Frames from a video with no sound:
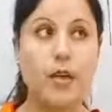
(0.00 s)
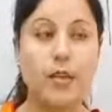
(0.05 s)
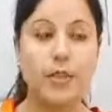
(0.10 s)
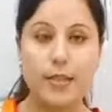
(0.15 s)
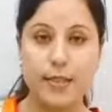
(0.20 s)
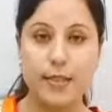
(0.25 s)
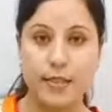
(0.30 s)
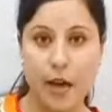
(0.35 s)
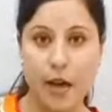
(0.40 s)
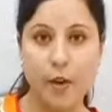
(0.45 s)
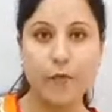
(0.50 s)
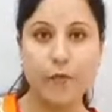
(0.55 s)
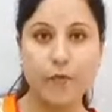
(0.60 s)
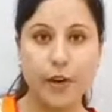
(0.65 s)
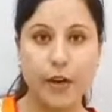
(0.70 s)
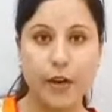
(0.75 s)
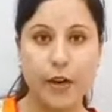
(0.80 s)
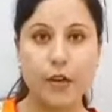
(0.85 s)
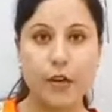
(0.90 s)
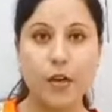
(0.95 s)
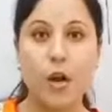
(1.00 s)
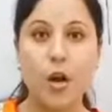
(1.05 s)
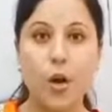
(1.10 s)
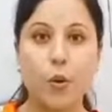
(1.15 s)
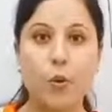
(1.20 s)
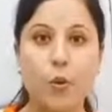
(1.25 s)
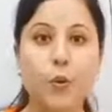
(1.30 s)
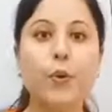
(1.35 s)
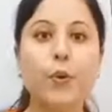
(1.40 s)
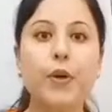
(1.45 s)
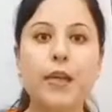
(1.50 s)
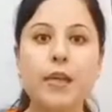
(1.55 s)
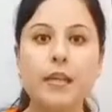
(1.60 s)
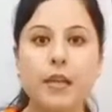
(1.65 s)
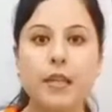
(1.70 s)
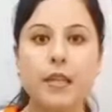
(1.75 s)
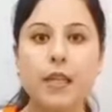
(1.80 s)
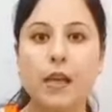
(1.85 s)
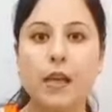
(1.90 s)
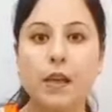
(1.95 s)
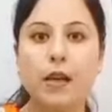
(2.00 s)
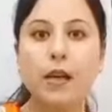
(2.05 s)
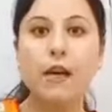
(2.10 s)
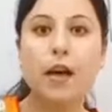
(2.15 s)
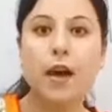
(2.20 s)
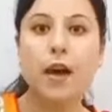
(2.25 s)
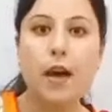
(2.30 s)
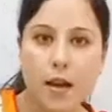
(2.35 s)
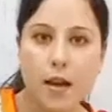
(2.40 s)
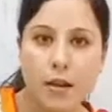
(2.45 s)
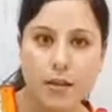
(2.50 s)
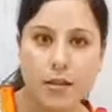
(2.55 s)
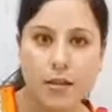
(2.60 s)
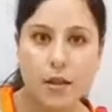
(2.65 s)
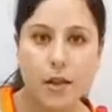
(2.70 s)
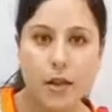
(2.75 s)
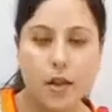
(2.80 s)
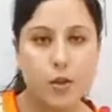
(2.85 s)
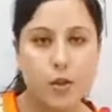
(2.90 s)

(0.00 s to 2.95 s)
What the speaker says: someone who is near us.